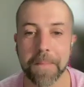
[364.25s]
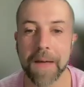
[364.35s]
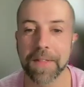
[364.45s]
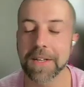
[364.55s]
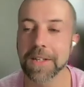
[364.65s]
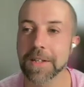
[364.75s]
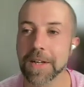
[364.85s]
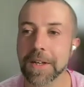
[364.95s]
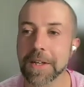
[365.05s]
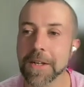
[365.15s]
I think
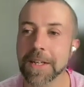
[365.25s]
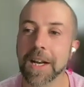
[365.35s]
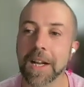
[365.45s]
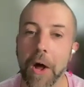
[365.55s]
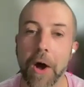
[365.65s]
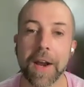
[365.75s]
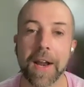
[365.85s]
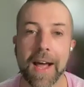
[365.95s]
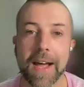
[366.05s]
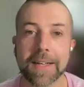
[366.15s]
you turned out a lot,
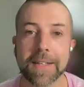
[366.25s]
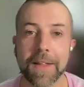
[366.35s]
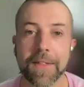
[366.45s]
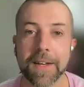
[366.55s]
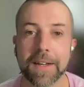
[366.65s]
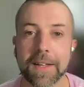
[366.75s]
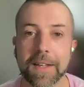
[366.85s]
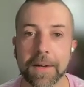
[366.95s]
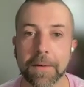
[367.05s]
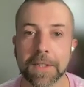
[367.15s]
and I think
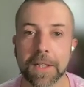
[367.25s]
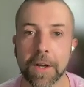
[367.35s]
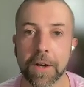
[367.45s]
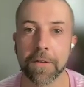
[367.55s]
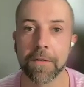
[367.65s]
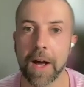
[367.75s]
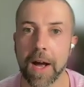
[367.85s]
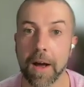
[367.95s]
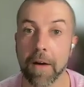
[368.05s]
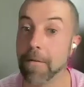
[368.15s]
there was a lot of
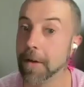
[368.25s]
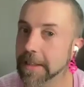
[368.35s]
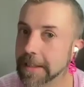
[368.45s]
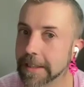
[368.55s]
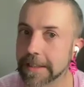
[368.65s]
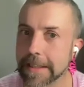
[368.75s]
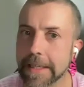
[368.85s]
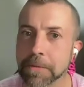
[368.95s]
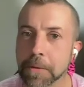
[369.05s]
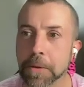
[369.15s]
versatility.
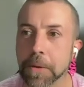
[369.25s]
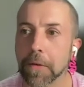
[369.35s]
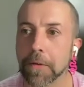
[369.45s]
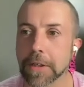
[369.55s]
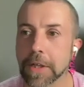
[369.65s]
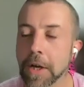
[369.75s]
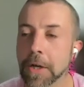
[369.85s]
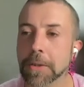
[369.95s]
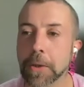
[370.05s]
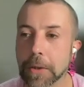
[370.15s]
And Rue often
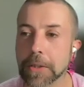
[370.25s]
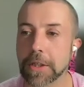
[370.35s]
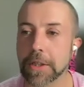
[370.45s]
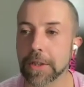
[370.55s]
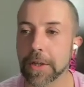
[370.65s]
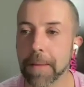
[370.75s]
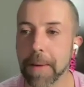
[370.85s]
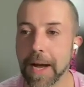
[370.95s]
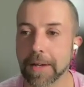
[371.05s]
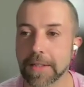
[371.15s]
talked to you
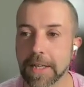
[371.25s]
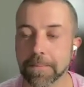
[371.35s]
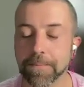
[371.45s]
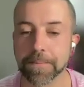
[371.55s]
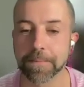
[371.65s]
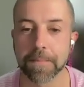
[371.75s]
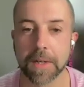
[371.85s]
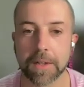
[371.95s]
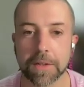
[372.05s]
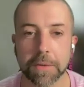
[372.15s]
about
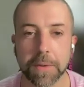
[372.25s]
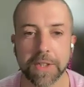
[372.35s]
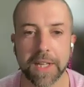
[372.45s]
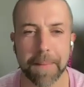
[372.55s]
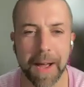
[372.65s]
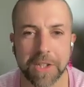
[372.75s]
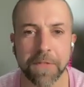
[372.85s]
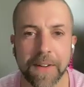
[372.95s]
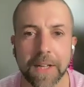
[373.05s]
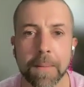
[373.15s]
switching that up. How did you
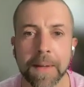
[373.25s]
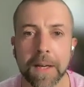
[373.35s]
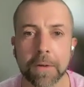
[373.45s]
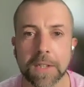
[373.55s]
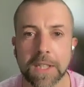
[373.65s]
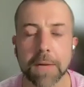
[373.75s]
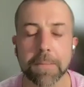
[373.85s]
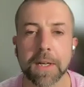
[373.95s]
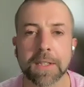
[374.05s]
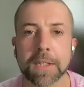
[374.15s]
feel about that critique?
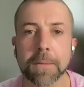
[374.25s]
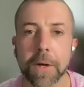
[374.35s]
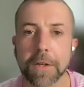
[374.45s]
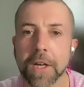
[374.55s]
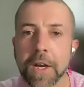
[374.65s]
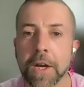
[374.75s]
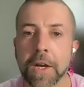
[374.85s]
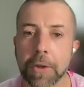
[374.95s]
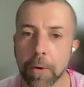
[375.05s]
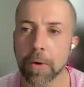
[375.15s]
Because I suppose
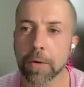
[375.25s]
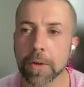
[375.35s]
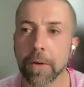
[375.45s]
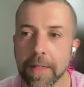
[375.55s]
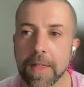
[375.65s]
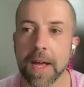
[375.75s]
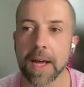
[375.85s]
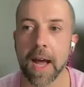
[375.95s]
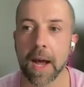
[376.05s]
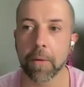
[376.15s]
you all go in
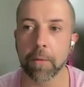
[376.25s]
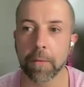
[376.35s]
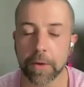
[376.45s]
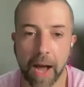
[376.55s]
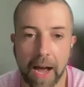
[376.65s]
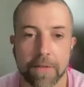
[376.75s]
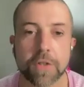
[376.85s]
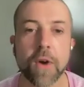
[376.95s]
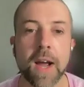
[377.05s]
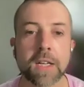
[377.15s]
there. You have a
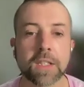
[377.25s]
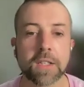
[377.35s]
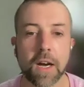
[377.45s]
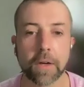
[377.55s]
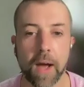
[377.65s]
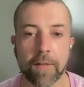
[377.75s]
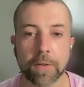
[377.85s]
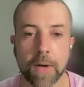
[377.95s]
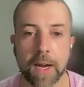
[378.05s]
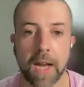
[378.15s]
drag style, you have a
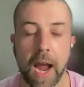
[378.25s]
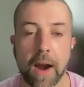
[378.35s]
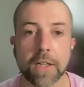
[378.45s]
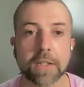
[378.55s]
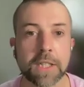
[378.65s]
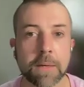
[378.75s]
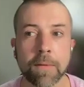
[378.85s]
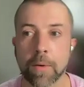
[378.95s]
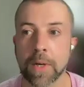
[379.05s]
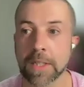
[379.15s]
drag character. Some
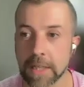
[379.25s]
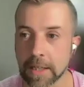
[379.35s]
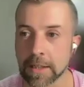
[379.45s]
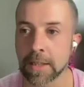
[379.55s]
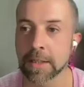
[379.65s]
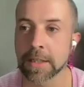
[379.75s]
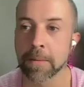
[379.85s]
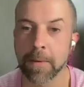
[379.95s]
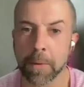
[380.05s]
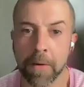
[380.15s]
of you are sexy, and some
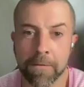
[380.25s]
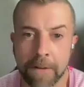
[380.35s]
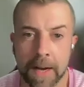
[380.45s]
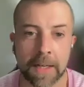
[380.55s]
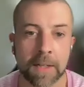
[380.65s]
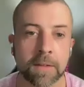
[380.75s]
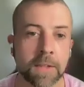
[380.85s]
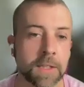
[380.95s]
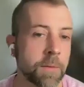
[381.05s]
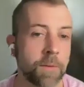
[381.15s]
of you are funny, and
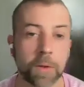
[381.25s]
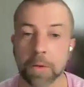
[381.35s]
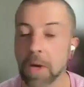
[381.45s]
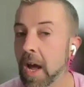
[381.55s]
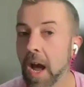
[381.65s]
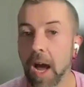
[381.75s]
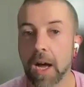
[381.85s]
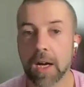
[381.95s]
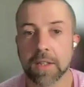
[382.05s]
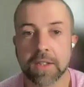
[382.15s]
some of you
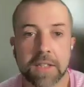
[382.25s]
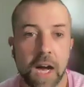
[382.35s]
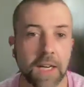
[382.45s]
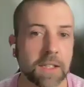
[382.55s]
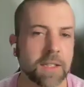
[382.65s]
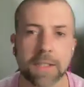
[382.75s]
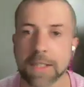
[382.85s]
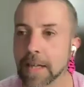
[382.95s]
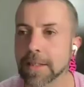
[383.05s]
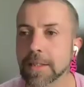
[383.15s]
are designers and
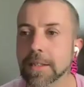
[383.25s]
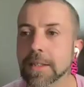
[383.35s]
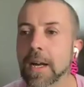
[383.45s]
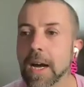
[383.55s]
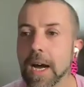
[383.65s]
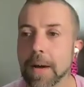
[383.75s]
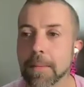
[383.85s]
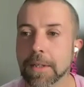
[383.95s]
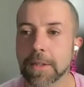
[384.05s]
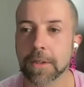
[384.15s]
dancers.
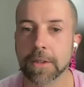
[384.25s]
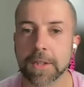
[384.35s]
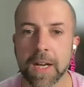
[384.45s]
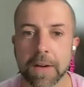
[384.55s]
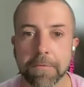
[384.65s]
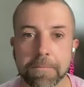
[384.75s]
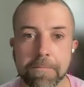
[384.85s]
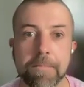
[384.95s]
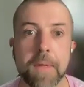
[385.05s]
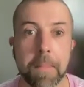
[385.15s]
And so to kind of
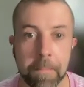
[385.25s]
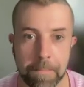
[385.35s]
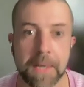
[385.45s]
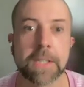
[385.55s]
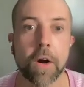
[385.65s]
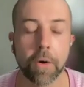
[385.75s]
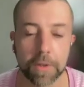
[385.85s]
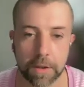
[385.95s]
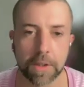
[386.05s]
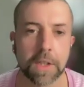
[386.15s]
be
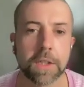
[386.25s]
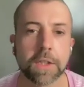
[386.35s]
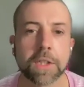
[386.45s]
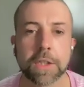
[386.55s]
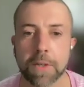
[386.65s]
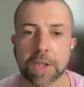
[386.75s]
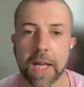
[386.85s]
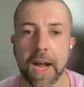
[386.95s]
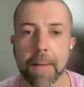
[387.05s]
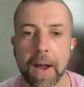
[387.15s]
told that you needed to switch
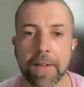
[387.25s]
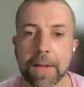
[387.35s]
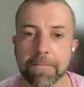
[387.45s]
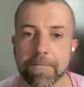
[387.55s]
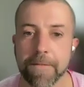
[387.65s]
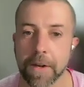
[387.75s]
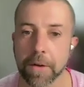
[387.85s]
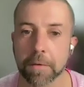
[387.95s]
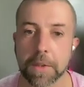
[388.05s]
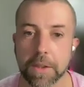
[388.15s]
that up, how did that
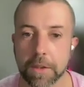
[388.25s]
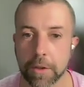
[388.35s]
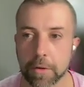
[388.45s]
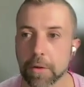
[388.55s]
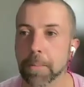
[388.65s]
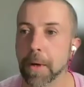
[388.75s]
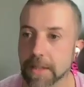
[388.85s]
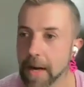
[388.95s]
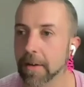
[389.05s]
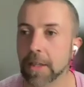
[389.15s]
feel with you, your
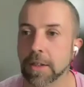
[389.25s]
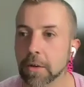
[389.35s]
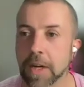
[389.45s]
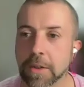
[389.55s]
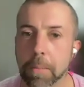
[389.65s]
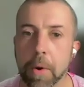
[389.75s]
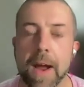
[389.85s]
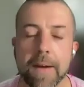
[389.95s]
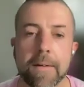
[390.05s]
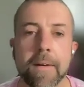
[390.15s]
personality, and your
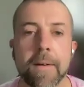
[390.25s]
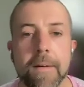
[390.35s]
brand?